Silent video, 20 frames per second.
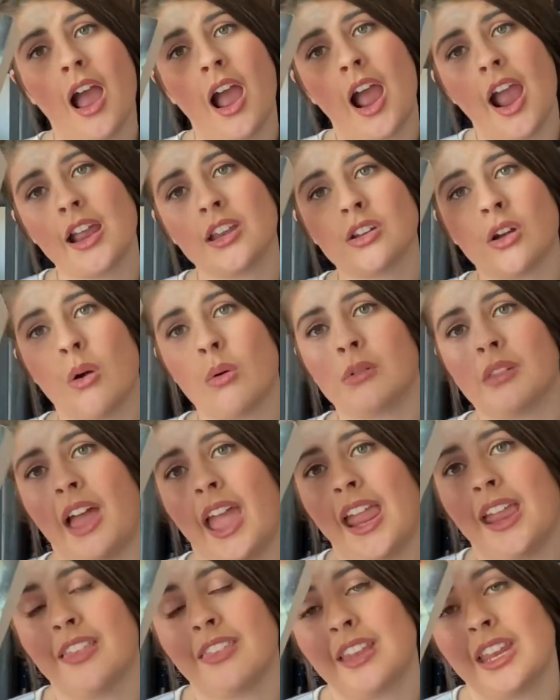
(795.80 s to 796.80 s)
don't
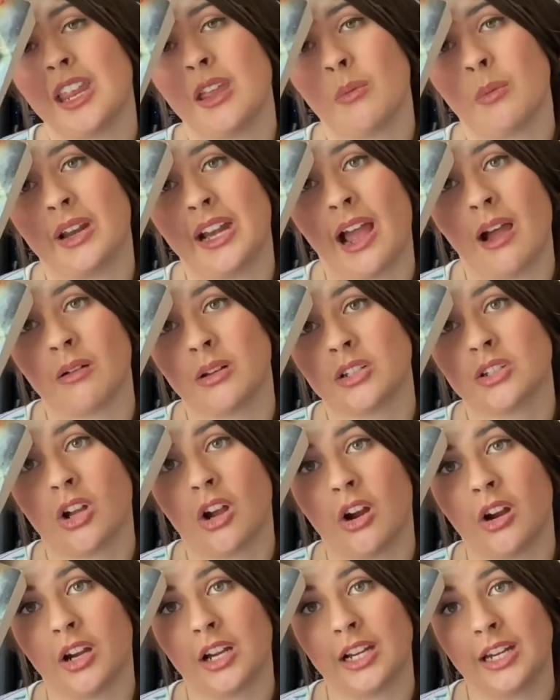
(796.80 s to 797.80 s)
like that he went out and
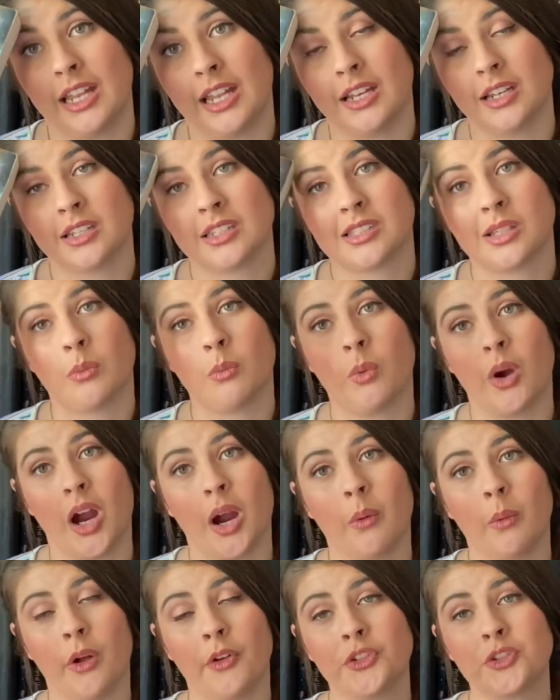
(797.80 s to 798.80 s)
targeted some
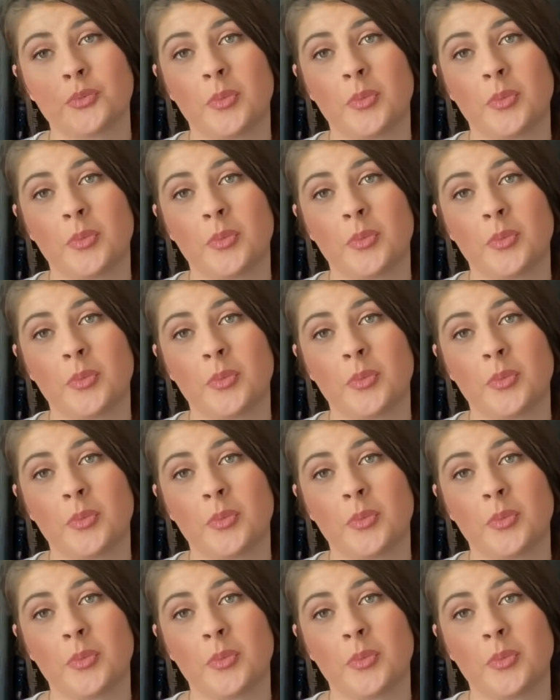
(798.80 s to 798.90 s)
werewolves,